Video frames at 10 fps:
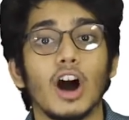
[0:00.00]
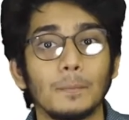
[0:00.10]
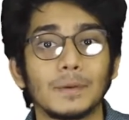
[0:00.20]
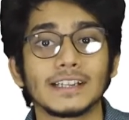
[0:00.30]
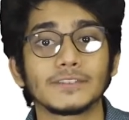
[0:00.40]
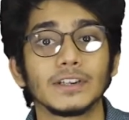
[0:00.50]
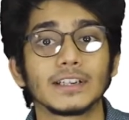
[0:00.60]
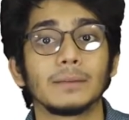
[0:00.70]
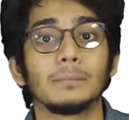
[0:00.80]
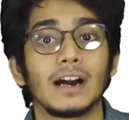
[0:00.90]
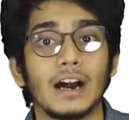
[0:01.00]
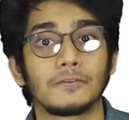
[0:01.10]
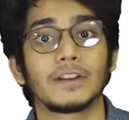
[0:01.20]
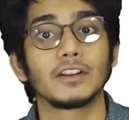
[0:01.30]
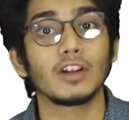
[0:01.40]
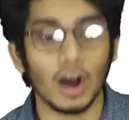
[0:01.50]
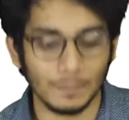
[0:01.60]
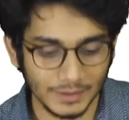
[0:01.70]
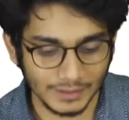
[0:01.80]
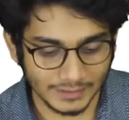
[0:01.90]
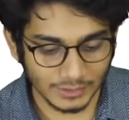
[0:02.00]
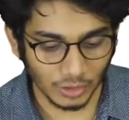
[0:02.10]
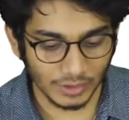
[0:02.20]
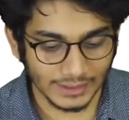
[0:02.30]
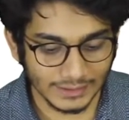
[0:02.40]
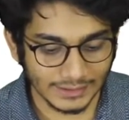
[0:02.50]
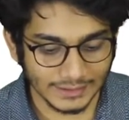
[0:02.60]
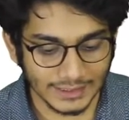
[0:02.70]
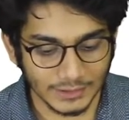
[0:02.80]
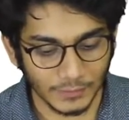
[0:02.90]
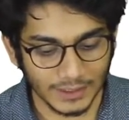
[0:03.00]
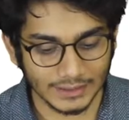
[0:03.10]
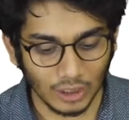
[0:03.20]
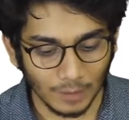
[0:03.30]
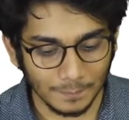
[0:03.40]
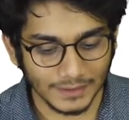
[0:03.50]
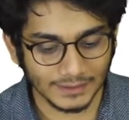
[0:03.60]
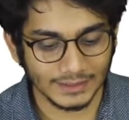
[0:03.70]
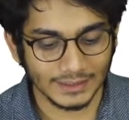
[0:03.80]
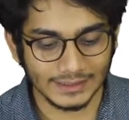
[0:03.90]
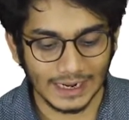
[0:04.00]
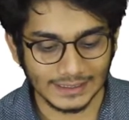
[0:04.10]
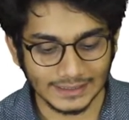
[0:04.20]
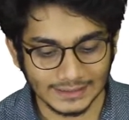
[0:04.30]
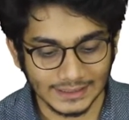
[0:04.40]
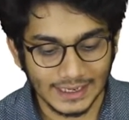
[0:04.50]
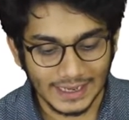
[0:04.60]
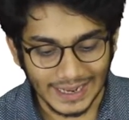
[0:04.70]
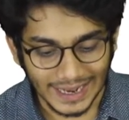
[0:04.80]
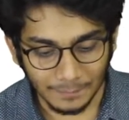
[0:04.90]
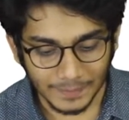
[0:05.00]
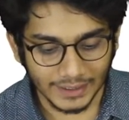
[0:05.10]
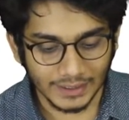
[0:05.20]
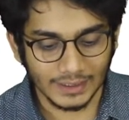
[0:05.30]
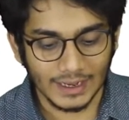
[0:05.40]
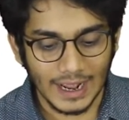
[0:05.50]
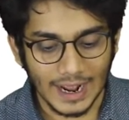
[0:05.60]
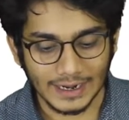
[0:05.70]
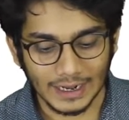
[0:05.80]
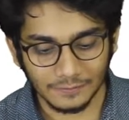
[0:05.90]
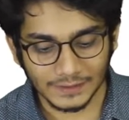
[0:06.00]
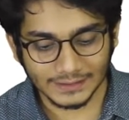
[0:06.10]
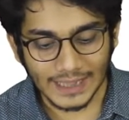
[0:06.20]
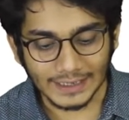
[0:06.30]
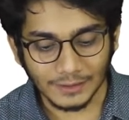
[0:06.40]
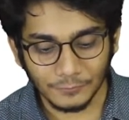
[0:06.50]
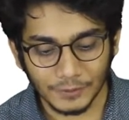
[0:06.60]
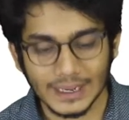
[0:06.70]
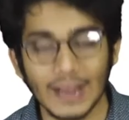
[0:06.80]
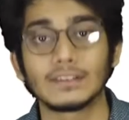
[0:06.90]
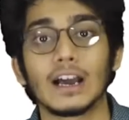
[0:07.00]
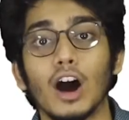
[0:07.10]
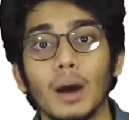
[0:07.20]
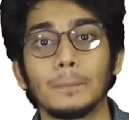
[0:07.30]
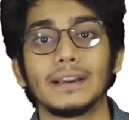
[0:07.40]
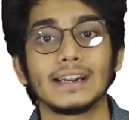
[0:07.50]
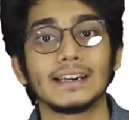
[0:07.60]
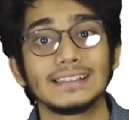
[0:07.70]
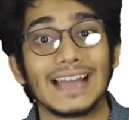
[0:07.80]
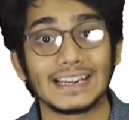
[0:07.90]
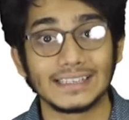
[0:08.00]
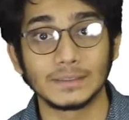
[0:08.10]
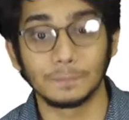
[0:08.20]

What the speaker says: operators will come after your operands. So in this case, what are the operands? That is ab, and after that we have the operator, that is